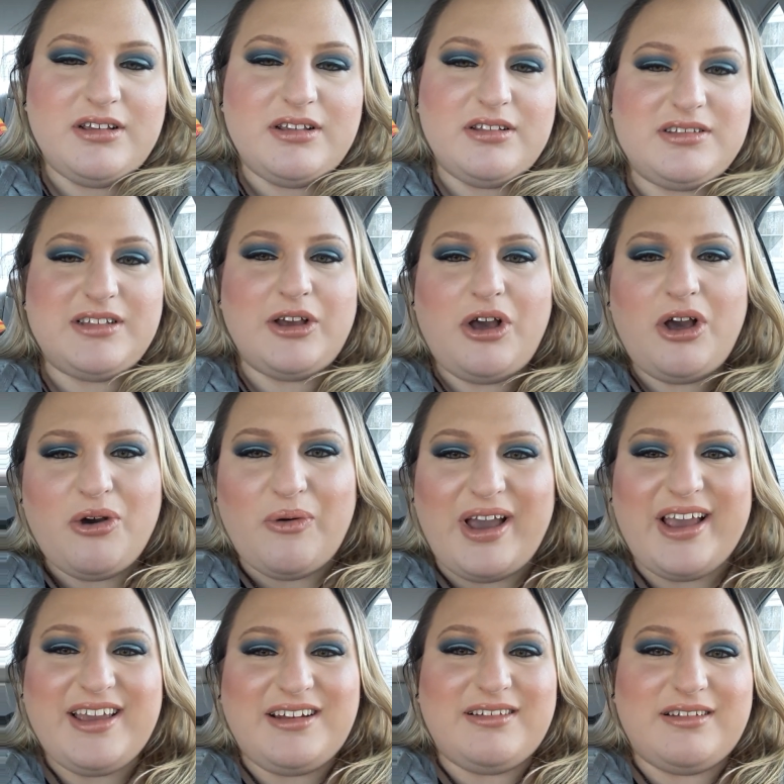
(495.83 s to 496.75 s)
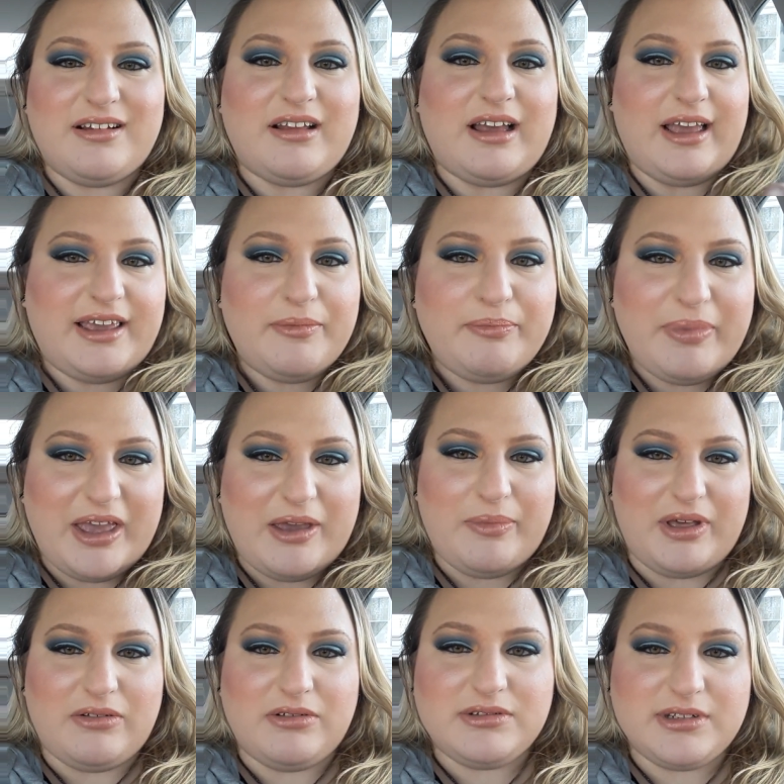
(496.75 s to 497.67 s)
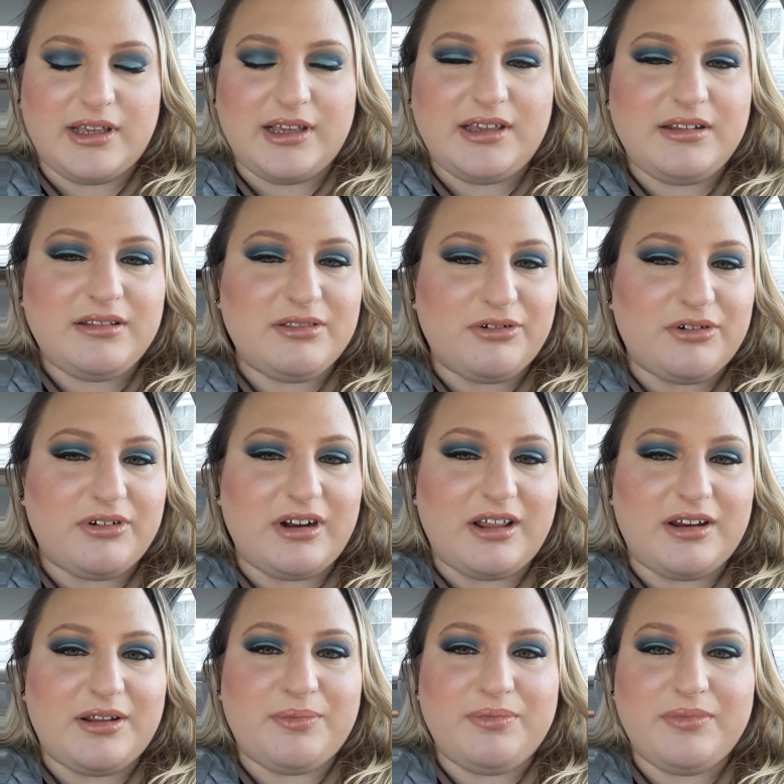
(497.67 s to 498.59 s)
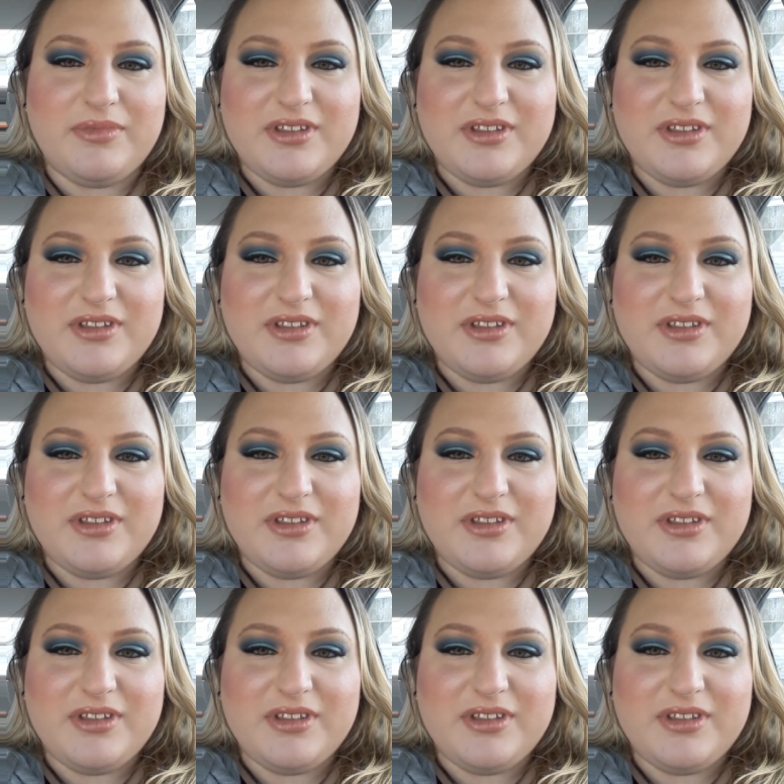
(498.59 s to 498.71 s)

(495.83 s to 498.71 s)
It's like, oh, I can pay bills. I can learn how to